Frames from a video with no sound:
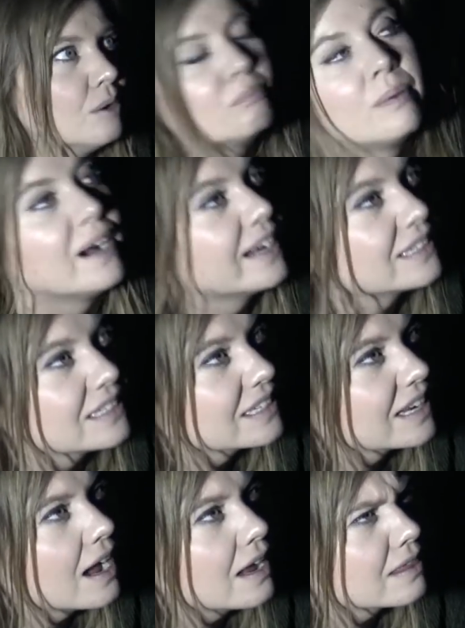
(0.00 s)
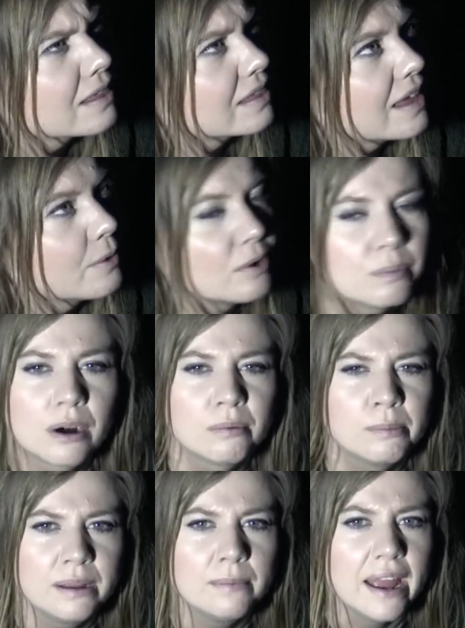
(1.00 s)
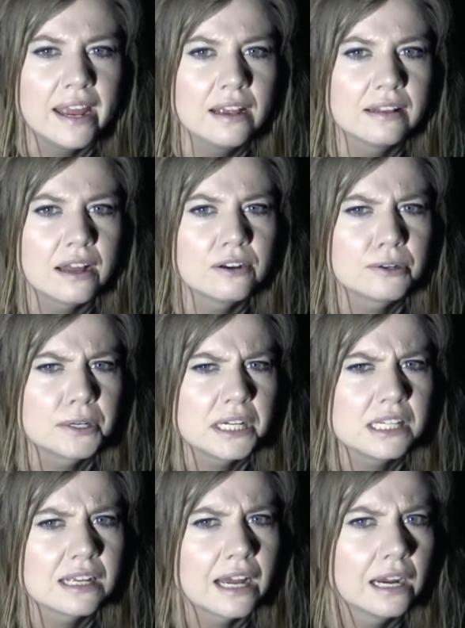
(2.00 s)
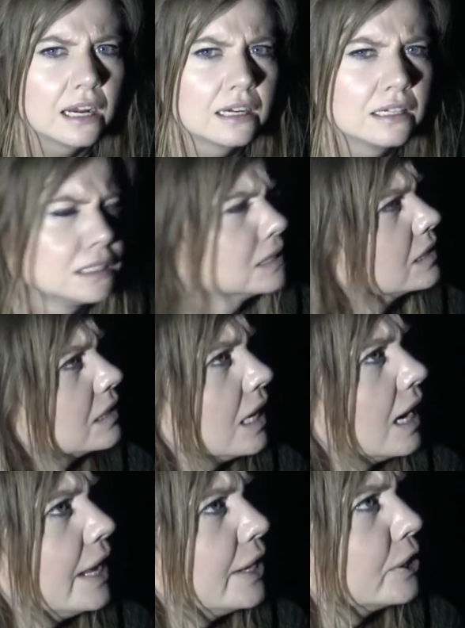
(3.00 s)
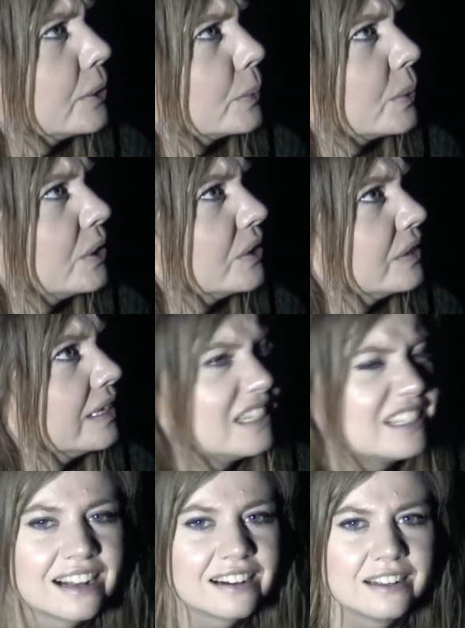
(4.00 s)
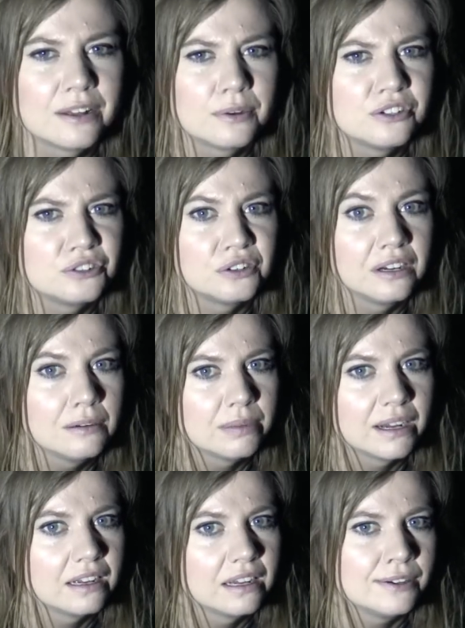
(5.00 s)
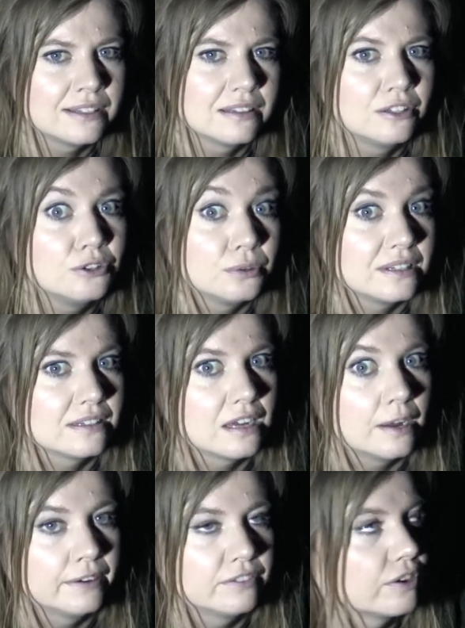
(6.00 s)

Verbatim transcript: But uh, they were probably making that noise. Like, I don't know what exactly they were doing, but it, the noise is coming